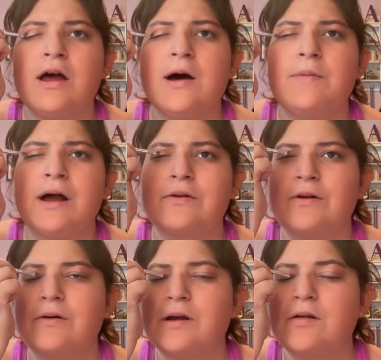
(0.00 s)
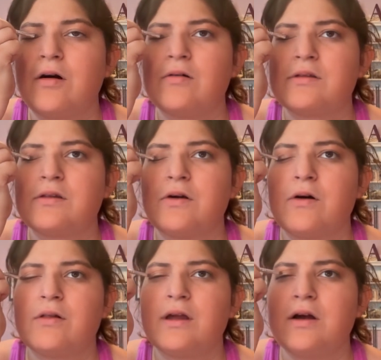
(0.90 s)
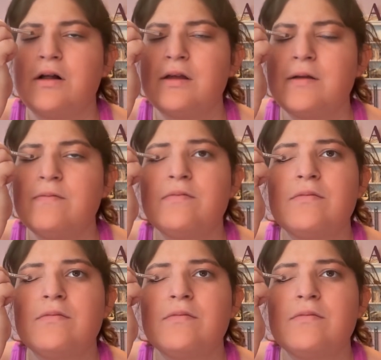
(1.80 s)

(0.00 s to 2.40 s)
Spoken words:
I'm not going totally all in.